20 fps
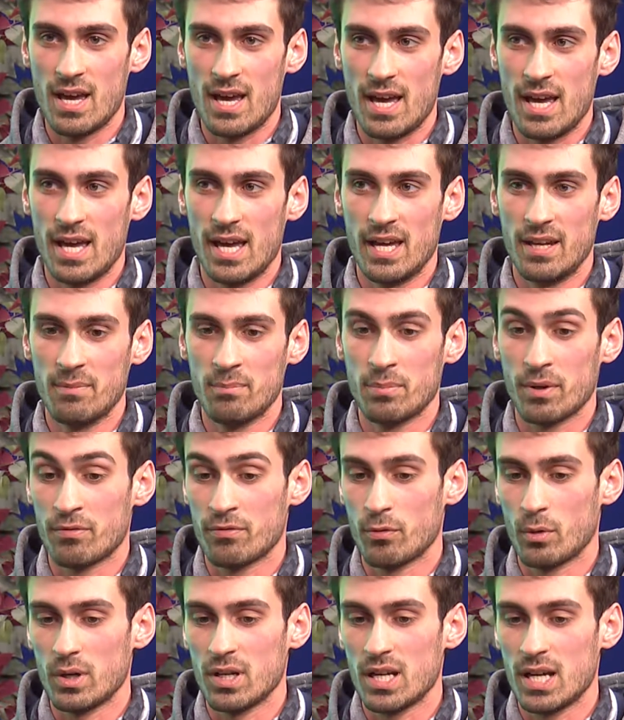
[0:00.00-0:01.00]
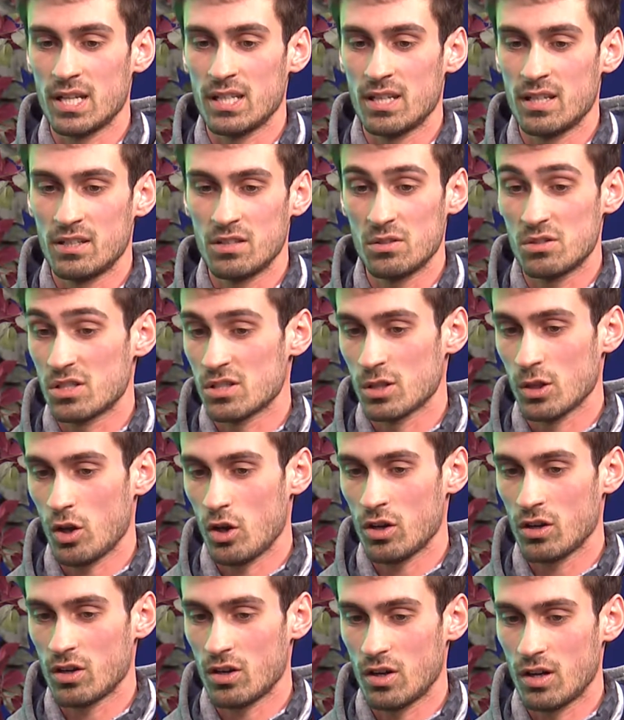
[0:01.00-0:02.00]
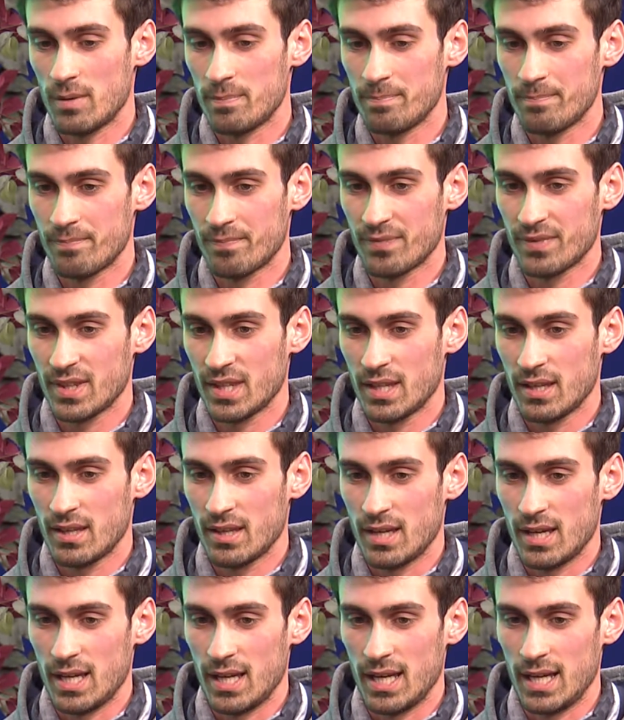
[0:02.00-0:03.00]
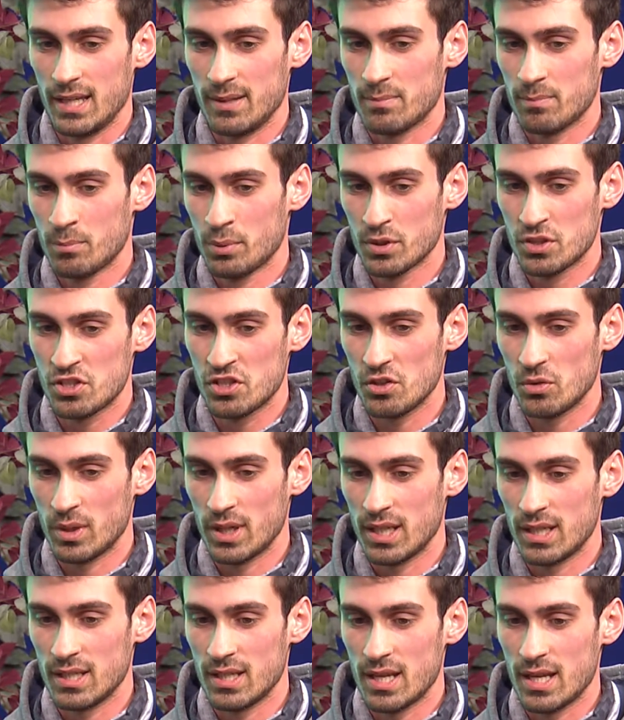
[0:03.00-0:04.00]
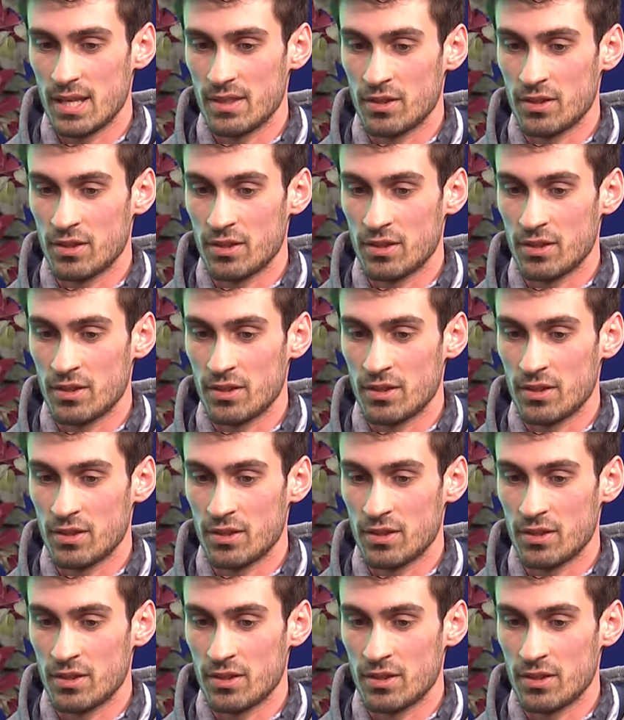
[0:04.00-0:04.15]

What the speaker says: But Fortnite, you just log on, it puts you in.